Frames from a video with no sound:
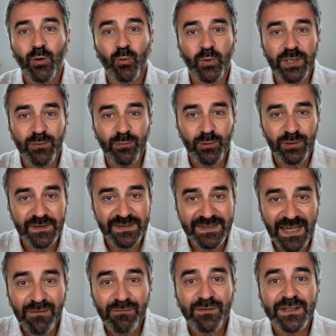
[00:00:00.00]
we would
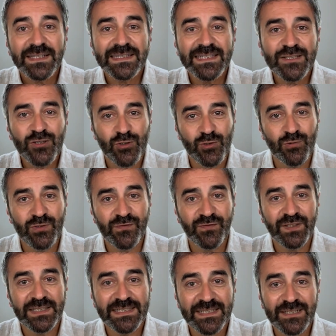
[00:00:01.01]
definitely choose
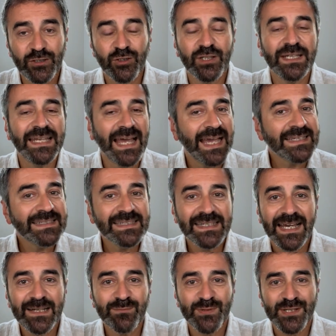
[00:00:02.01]
feeling good
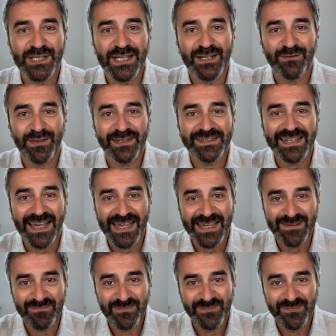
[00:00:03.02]
99% of the time.